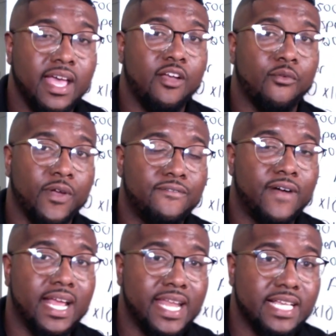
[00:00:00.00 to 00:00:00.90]
and
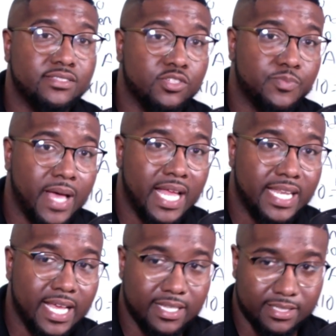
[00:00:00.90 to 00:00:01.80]
refinance those
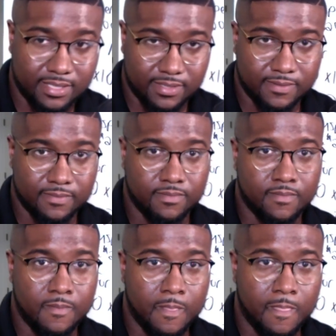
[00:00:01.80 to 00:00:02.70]
bad debts.
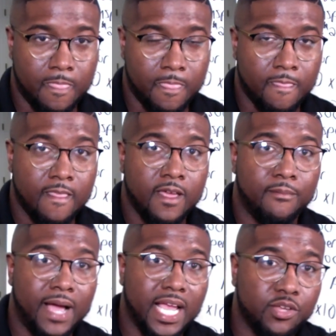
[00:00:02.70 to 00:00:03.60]

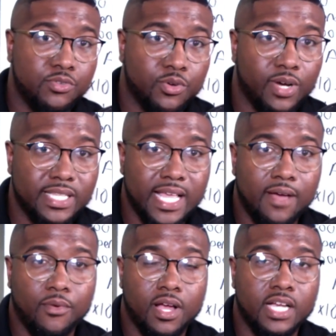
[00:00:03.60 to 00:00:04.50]
By you doing
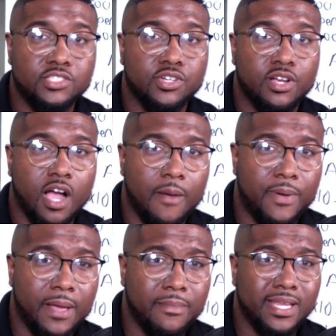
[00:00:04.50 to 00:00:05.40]
that will cut your car
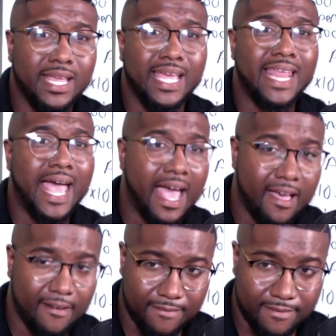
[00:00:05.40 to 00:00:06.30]
payment in
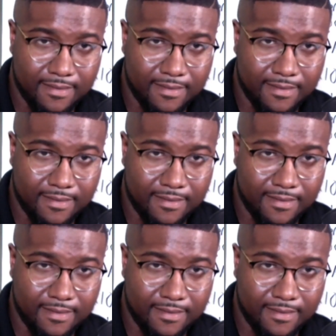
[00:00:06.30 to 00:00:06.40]
half.